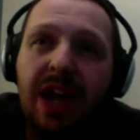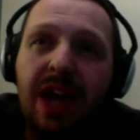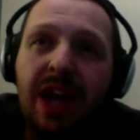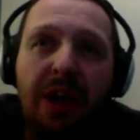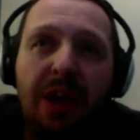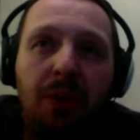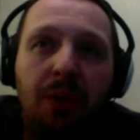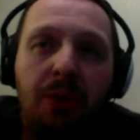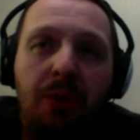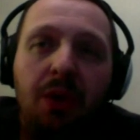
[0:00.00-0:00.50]
I
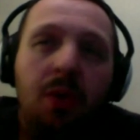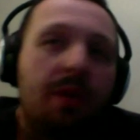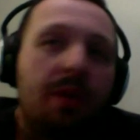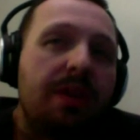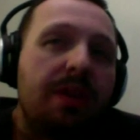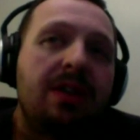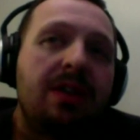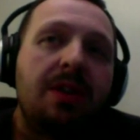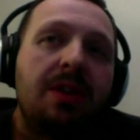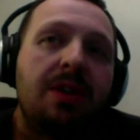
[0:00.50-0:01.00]
don't know
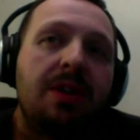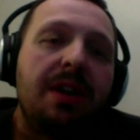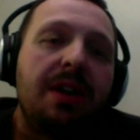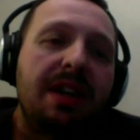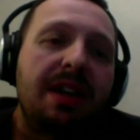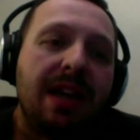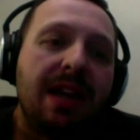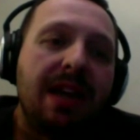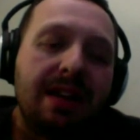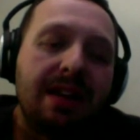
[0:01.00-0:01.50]
that they're going to
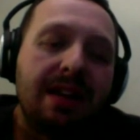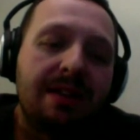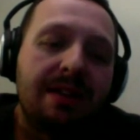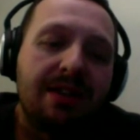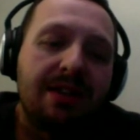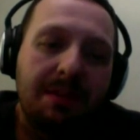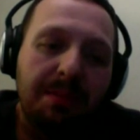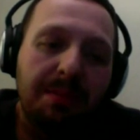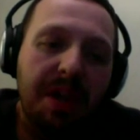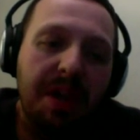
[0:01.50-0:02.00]
get to
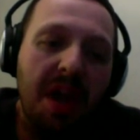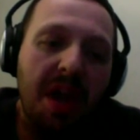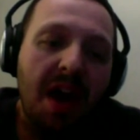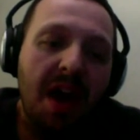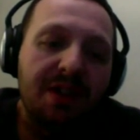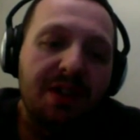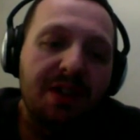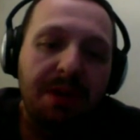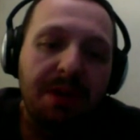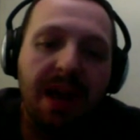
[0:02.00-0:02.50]
the
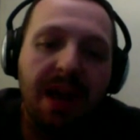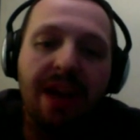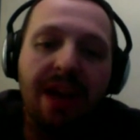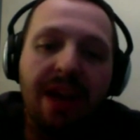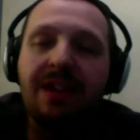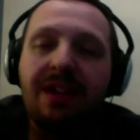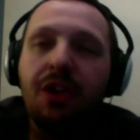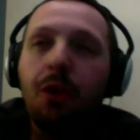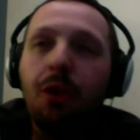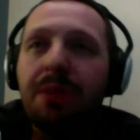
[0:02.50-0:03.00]
playoffs, but I
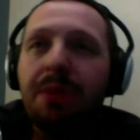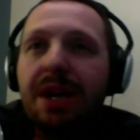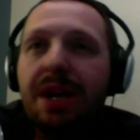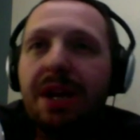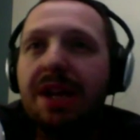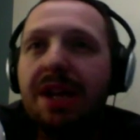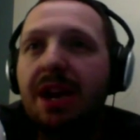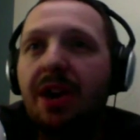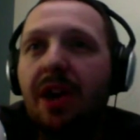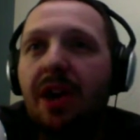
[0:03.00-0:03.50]
think they'll be
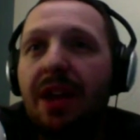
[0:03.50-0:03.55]
there.